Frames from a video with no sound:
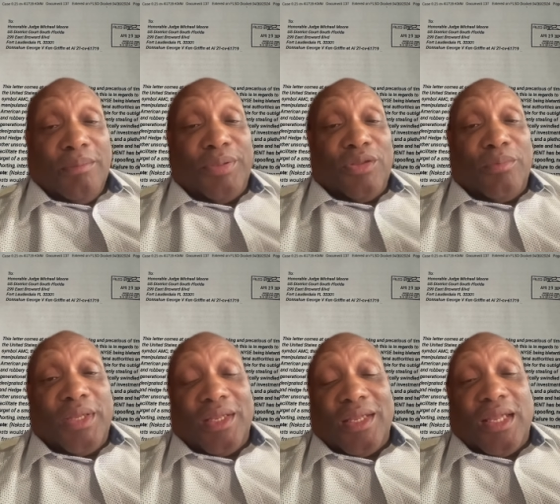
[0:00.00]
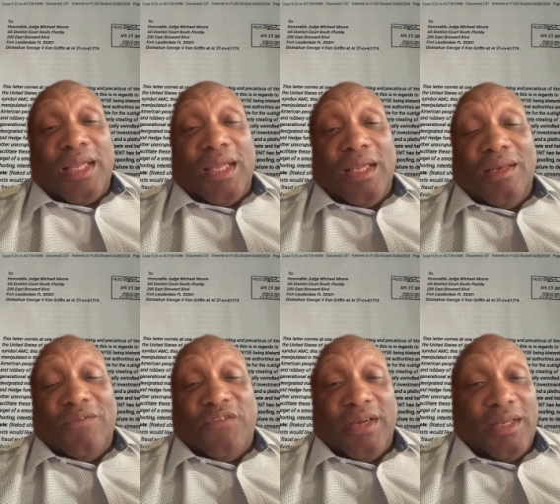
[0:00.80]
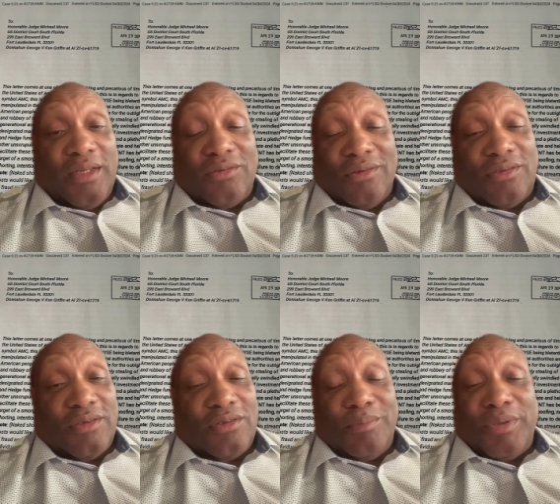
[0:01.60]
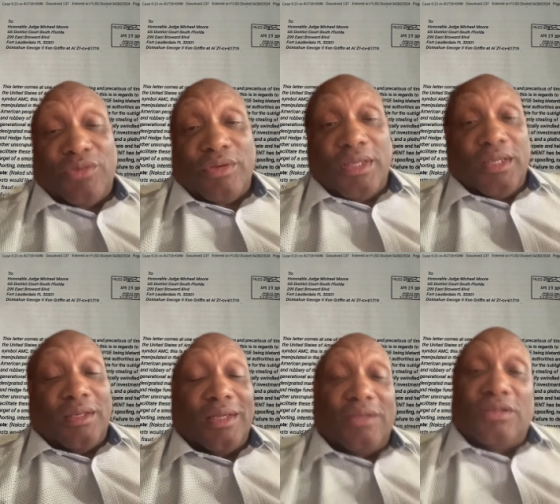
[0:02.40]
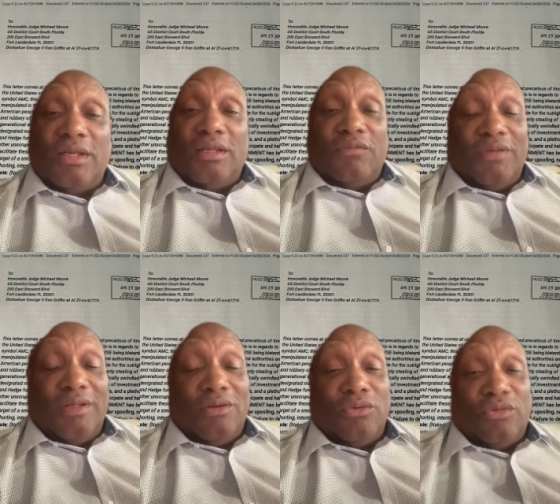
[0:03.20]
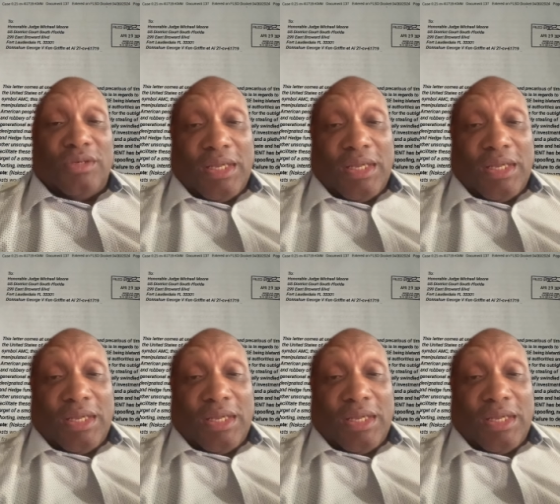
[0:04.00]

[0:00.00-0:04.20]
Please don't make any financial decision based on anything I say in these videos.